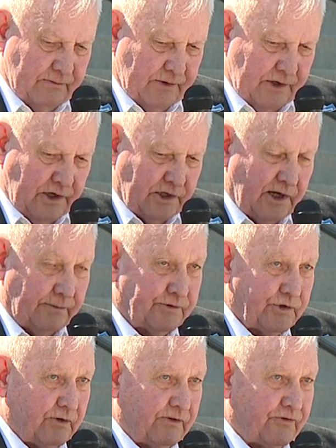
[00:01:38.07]
He ended up
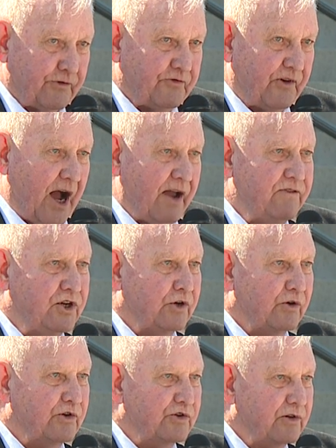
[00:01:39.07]
serving for 5
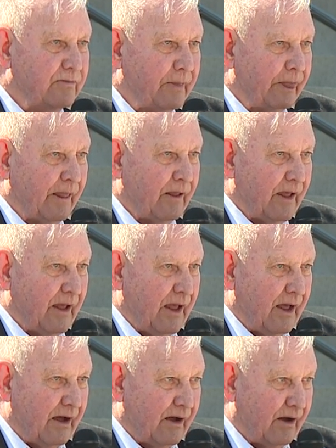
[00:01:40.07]
years
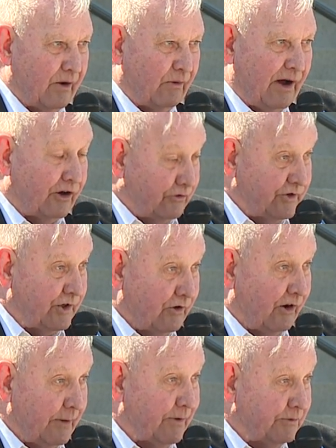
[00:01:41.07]
while
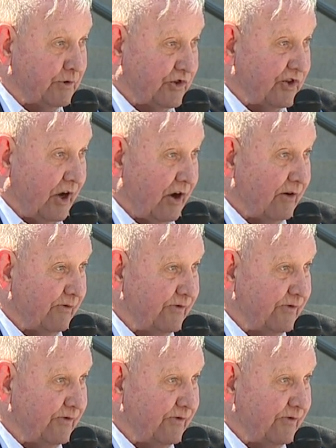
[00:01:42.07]
General Abrams was there.